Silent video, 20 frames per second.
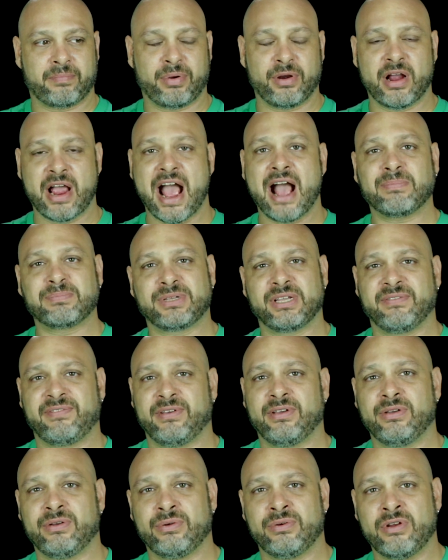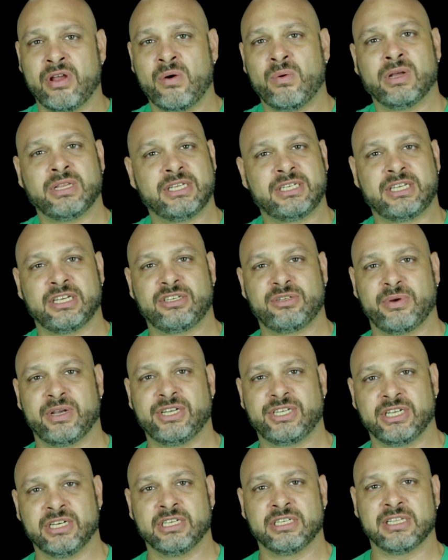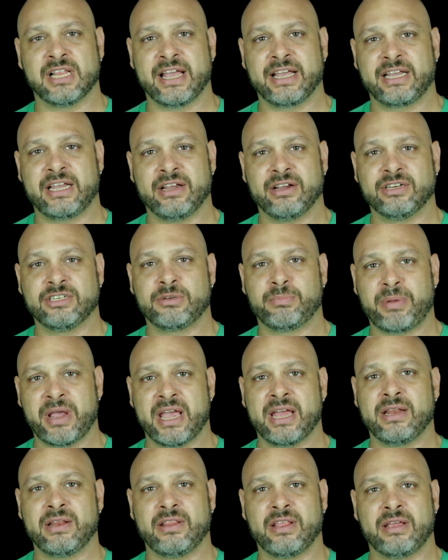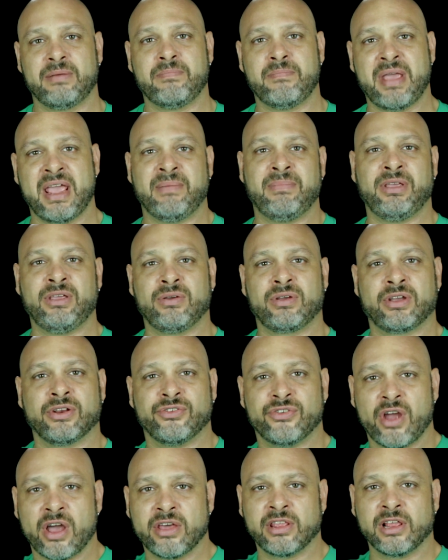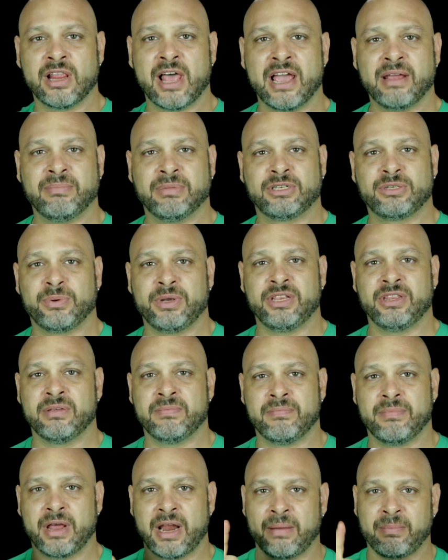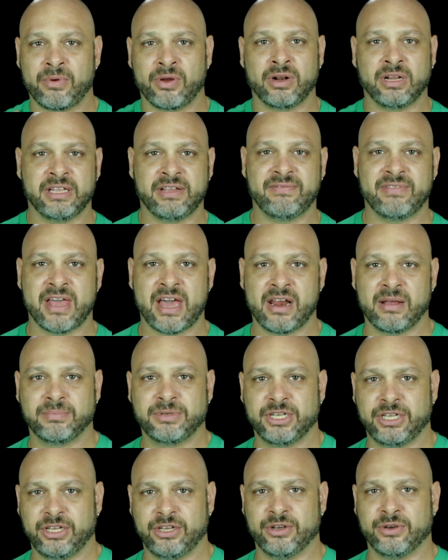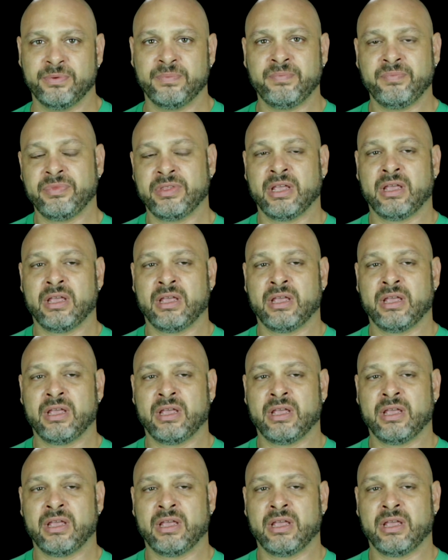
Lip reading: perhaps if you know what the situation is like here in Japan, then maybe you can draw the line between them. But I'm going to leave that up to you.